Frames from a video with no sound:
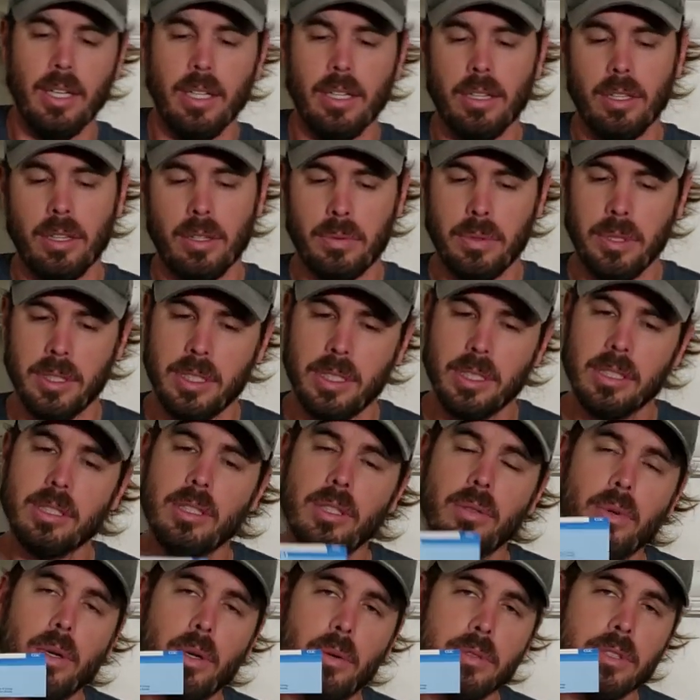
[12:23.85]
The
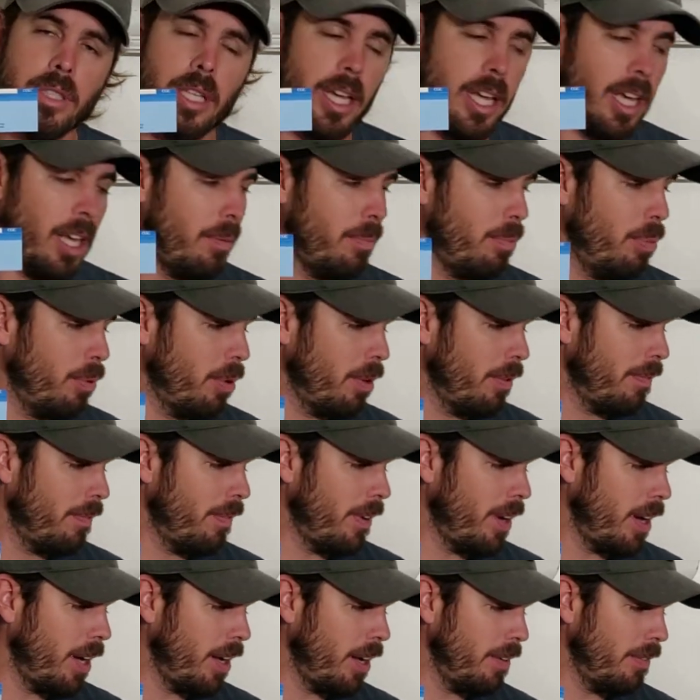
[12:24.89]
361 was an
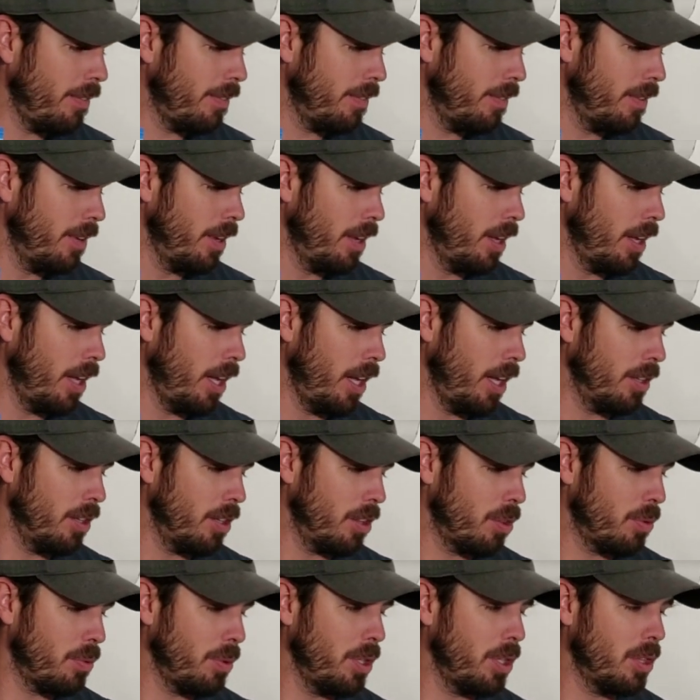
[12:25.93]
8.5 and the
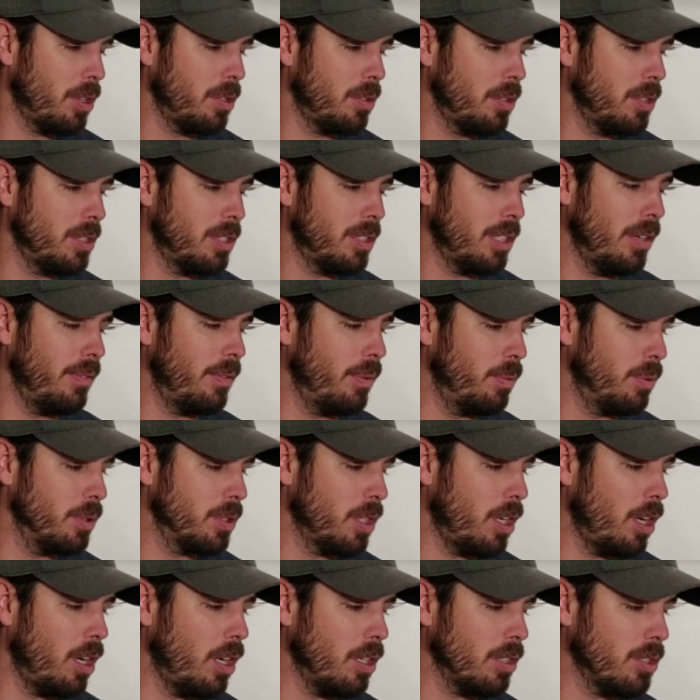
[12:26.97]
337 was
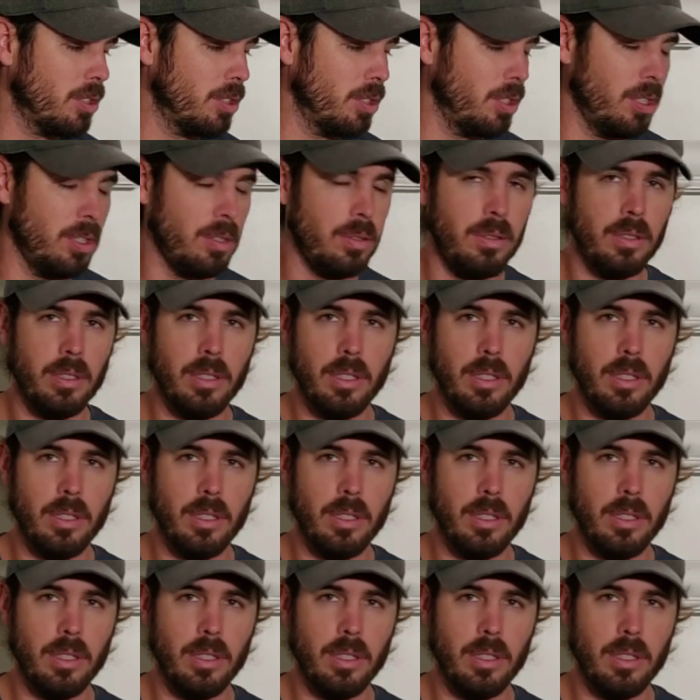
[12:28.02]
also